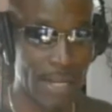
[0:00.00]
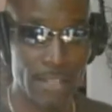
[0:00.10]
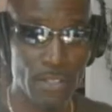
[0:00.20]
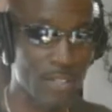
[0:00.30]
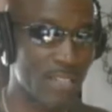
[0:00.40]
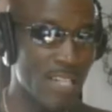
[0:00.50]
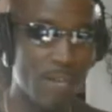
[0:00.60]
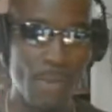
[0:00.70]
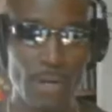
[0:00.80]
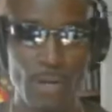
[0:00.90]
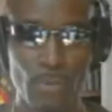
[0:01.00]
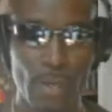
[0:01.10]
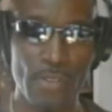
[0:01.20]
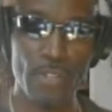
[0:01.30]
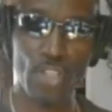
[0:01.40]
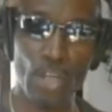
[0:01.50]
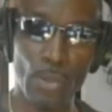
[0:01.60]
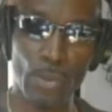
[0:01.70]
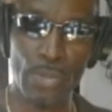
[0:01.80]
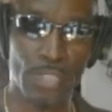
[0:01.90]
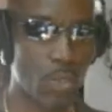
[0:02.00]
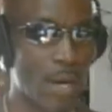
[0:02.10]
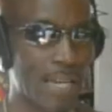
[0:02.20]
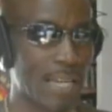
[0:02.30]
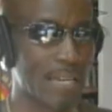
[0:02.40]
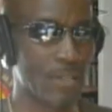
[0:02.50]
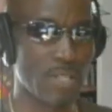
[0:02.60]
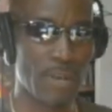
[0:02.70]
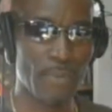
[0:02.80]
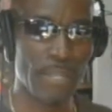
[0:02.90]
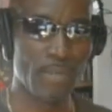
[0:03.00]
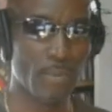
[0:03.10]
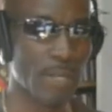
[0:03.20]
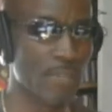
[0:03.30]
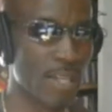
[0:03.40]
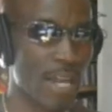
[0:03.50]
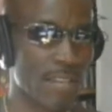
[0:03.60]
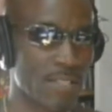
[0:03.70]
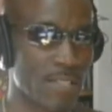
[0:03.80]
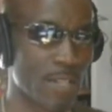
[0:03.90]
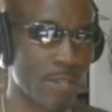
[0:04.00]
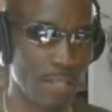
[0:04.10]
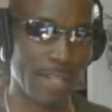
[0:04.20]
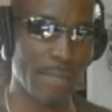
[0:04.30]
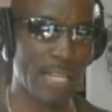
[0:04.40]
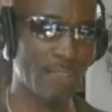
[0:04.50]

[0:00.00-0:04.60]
You can see him on one of the shows, The Twilight or something, as one of the guys that they will eliminate